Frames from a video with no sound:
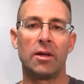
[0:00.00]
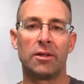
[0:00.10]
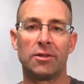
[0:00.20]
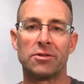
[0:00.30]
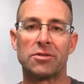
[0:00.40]

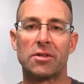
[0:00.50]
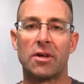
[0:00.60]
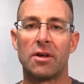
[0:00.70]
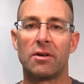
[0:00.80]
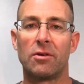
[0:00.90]
is
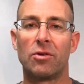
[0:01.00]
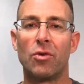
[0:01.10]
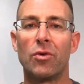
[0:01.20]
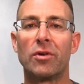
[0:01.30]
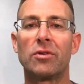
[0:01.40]

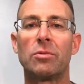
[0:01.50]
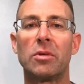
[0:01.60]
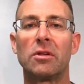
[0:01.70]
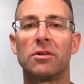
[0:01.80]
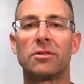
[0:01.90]
going to be
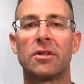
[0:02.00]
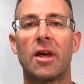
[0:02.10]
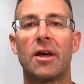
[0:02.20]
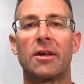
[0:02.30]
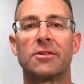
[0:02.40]
looked
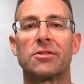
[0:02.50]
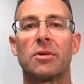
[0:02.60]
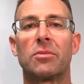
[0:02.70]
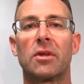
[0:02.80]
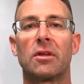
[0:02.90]
at as
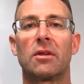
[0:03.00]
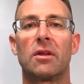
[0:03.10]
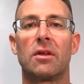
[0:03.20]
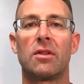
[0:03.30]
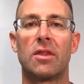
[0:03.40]
something
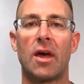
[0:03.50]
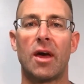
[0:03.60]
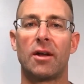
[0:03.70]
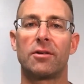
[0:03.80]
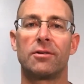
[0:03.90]

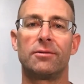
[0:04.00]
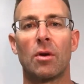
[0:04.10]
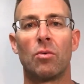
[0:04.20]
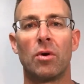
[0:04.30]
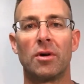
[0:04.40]
that
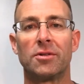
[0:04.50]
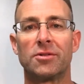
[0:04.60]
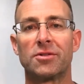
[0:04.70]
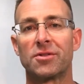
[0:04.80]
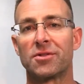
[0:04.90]
was